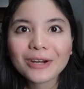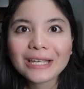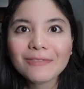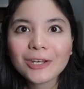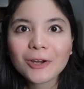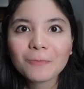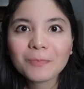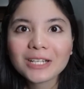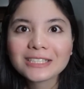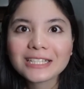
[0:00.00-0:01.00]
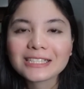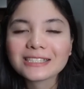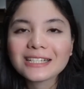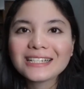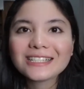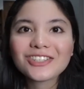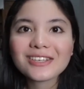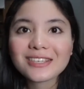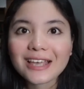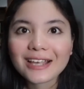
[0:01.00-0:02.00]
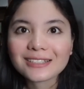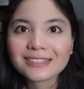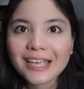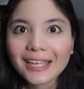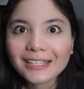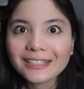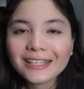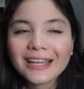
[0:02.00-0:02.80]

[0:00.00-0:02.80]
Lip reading: even our buses, just as I said.